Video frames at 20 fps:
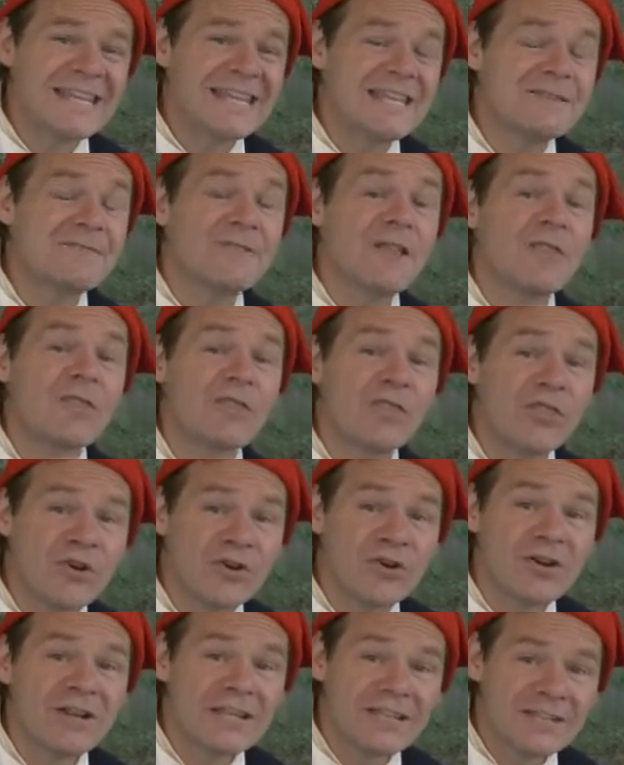even
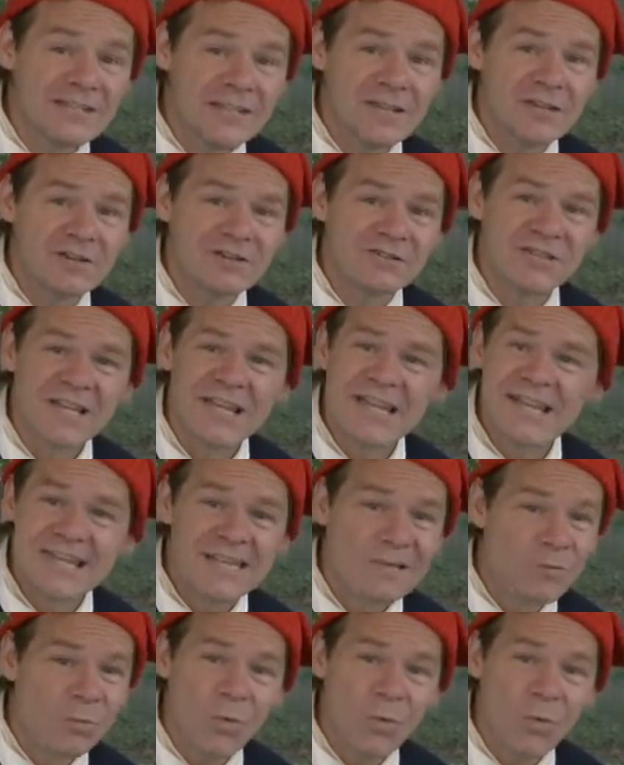30 years. It